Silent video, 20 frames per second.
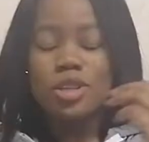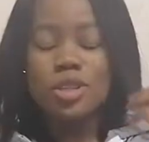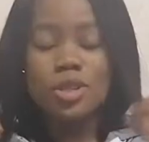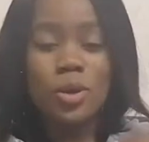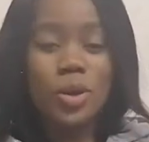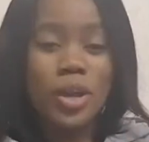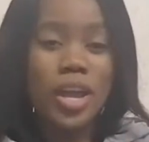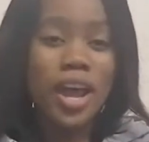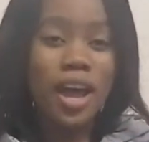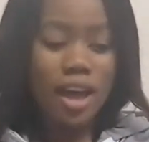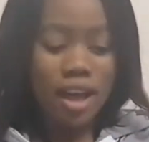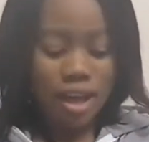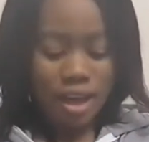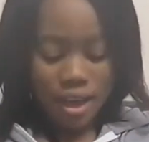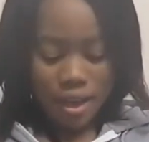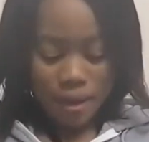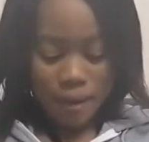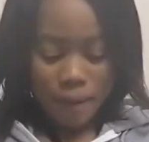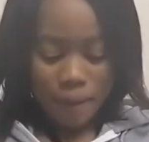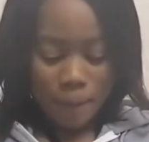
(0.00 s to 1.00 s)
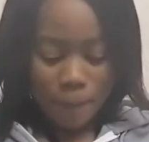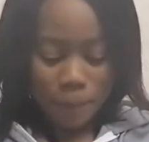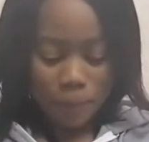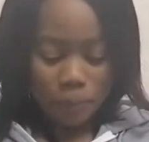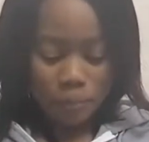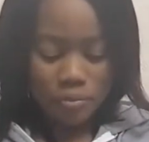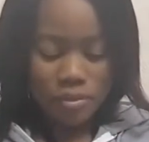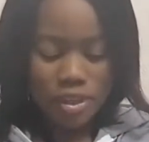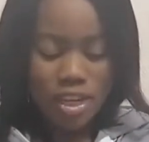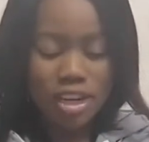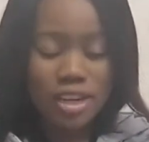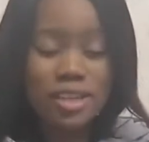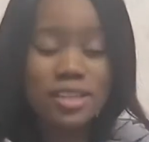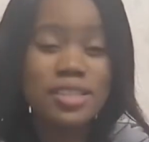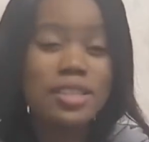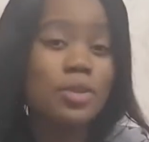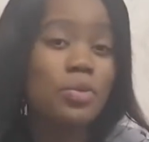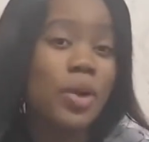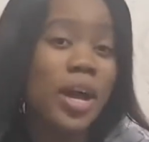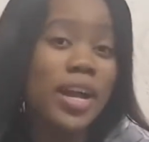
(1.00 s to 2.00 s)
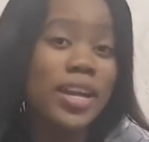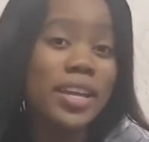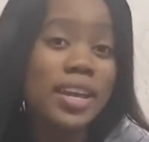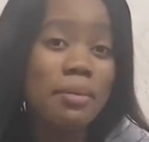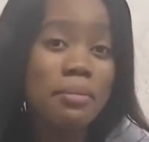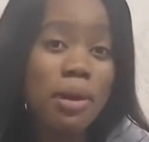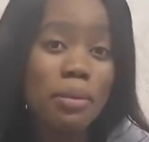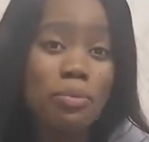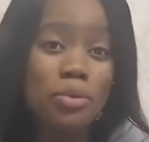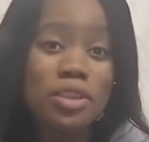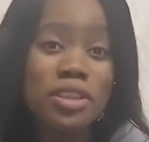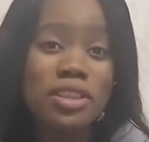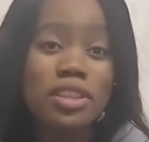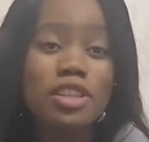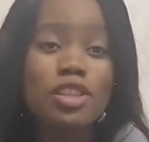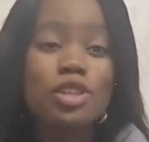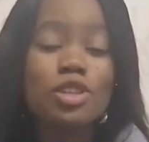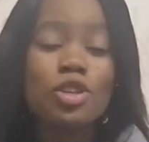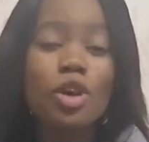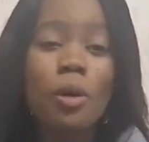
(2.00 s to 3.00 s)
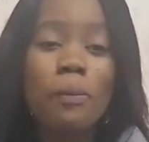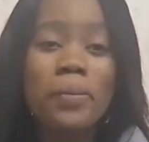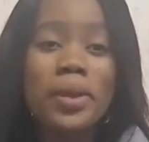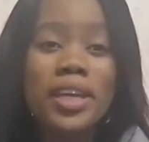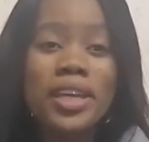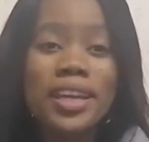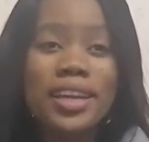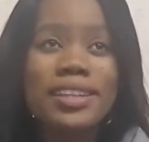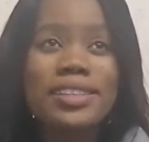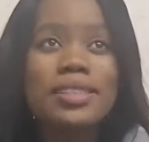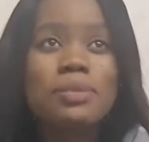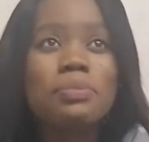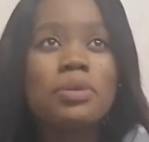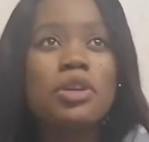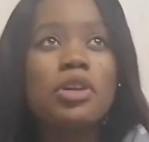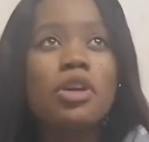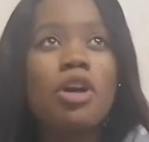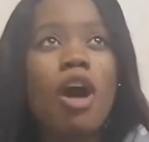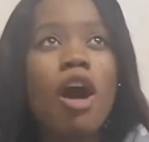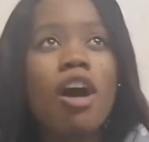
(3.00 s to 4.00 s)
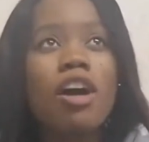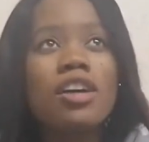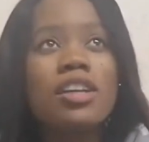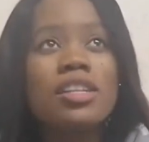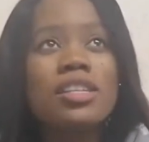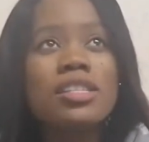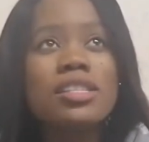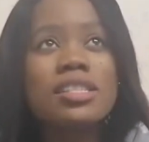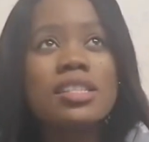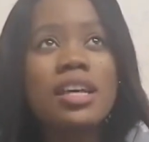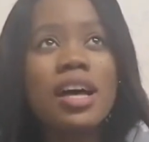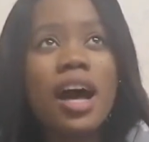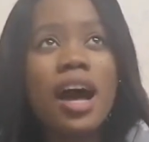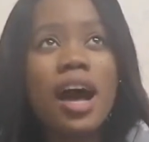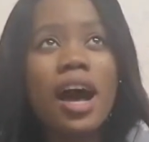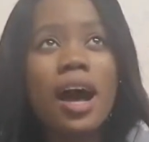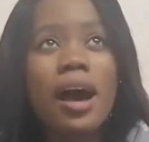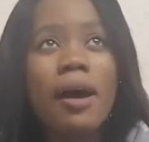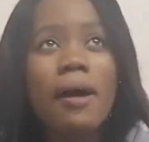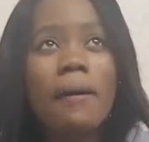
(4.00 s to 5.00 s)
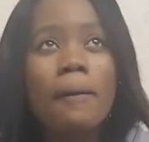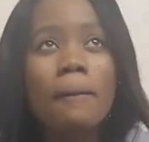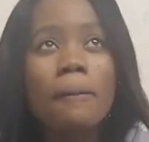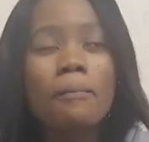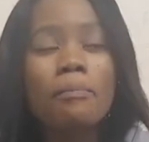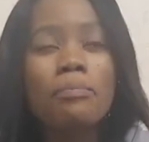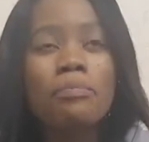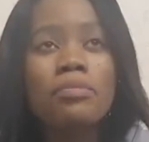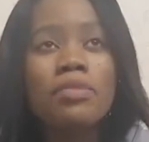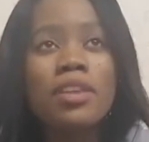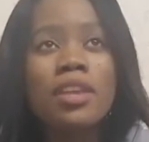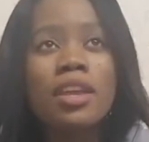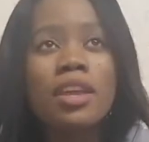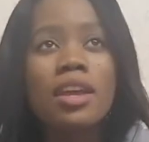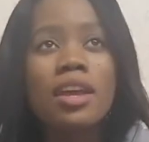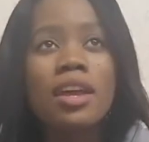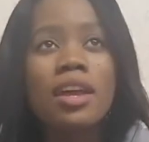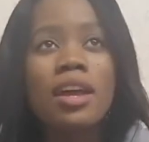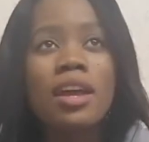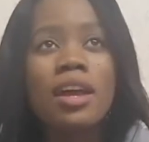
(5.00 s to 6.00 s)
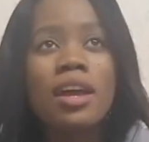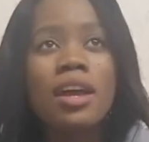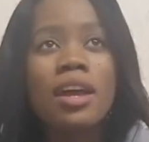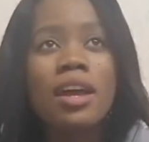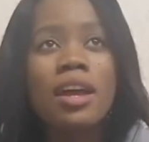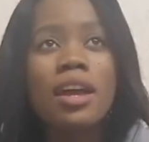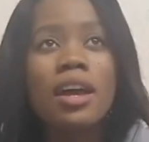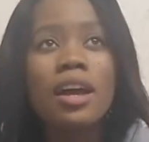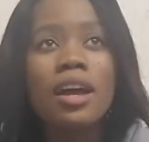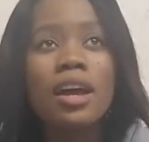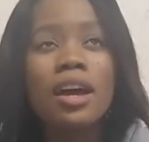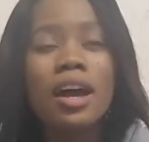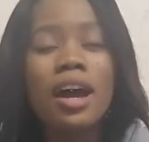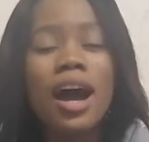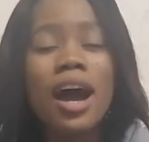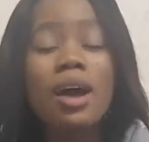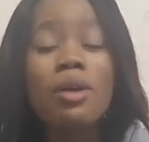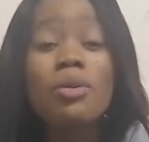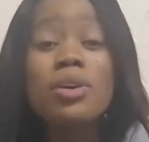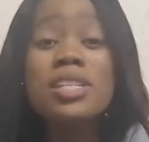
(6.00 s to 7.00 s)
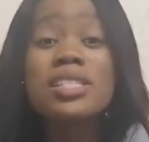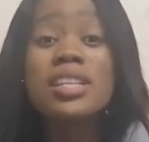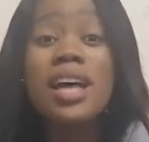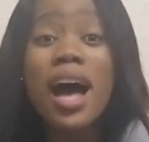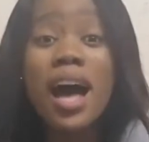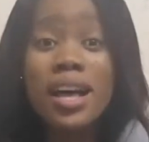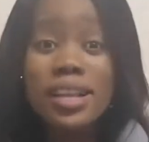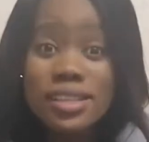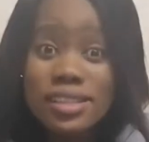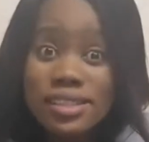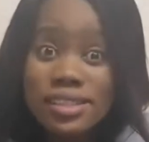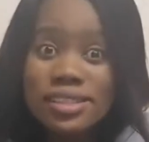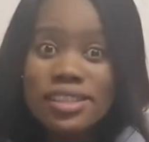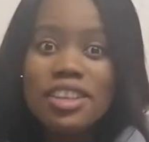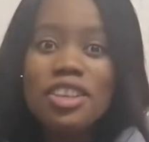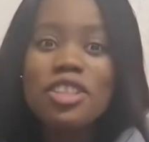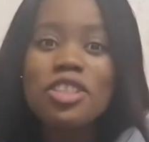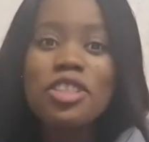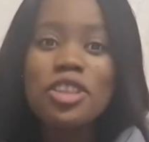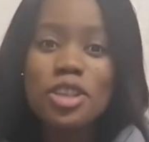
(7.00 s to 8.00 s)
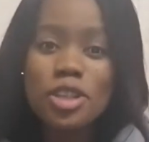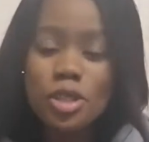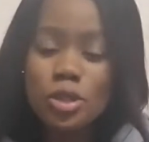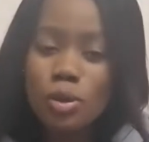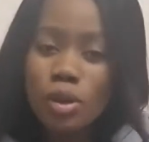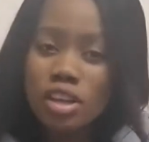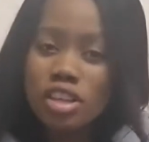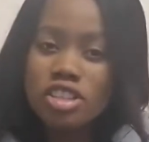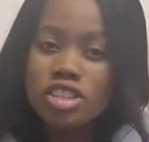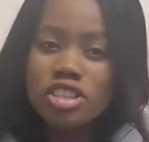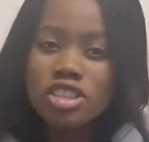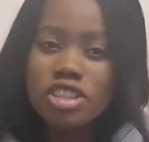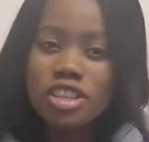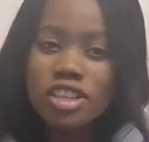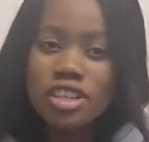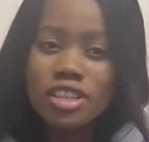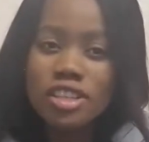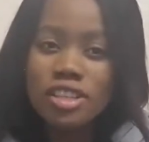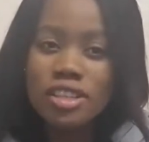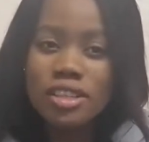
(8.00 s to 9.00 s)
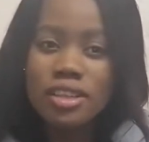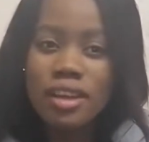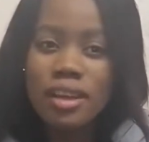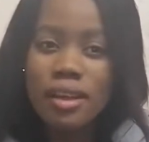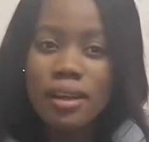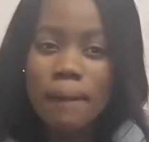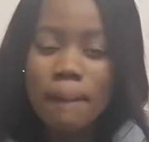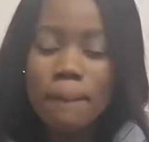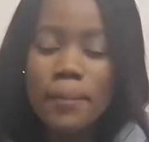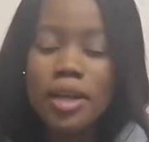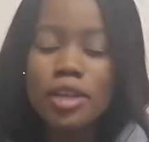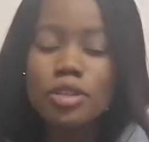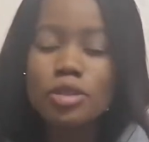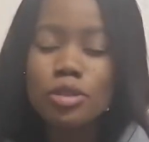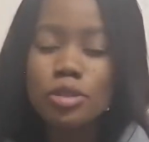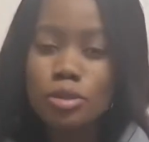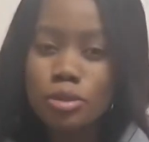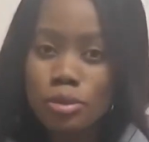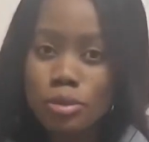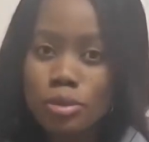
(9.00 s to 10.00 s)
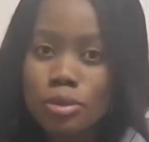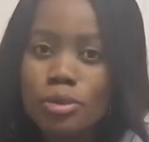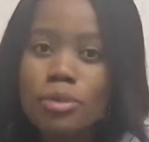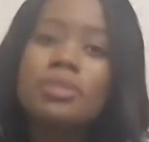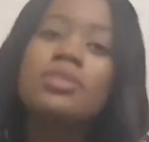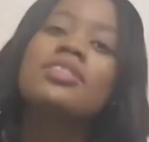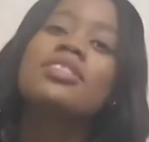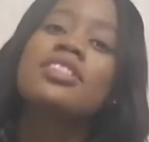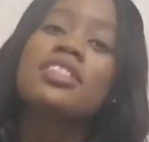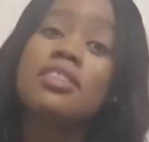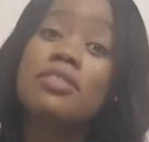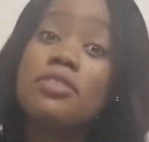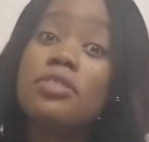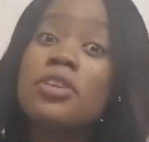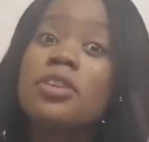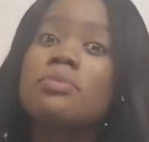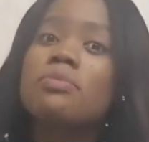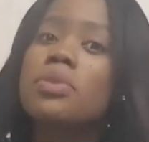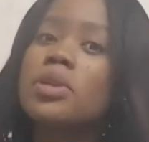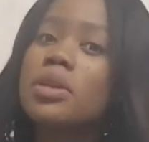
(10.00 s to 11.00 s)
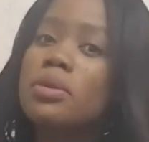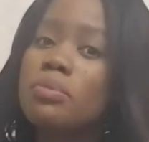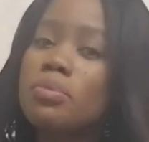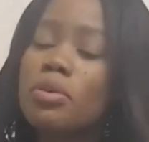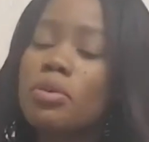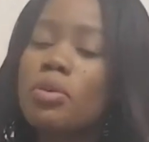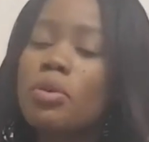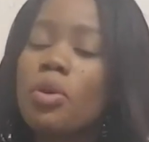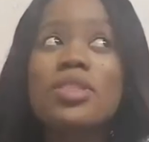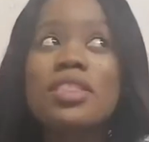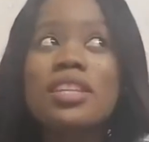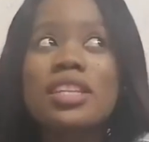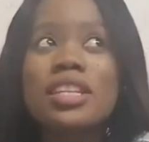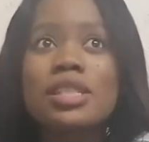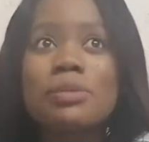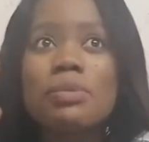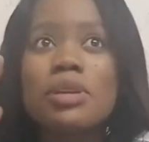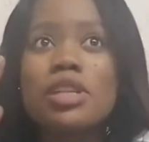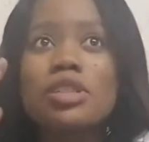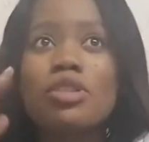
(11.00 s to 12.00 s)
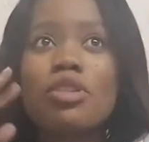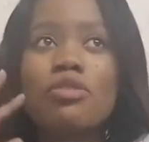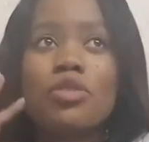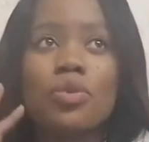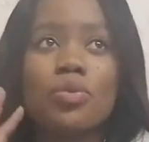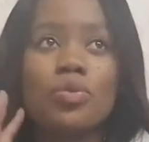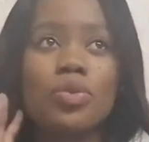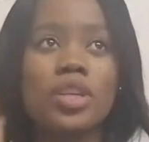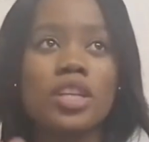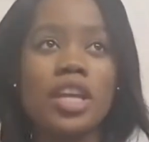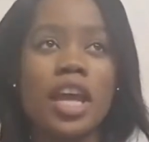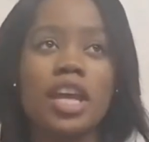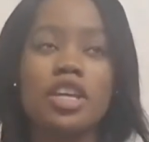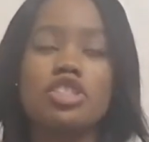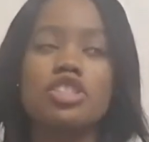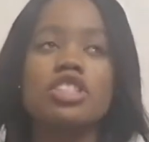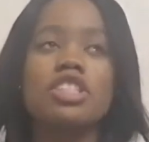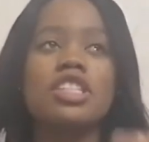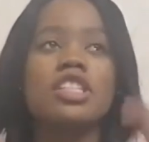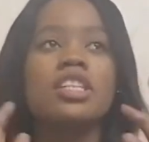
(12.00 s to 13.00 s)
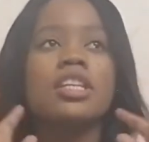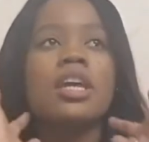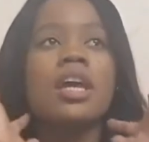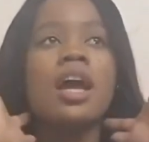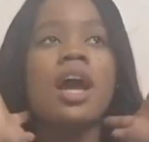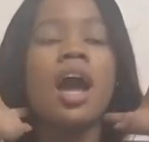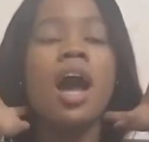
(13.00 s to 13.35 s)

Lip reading: So yeah, reason why I came up with this topic, it's because I was asked this question by two different people within a space of a week actually.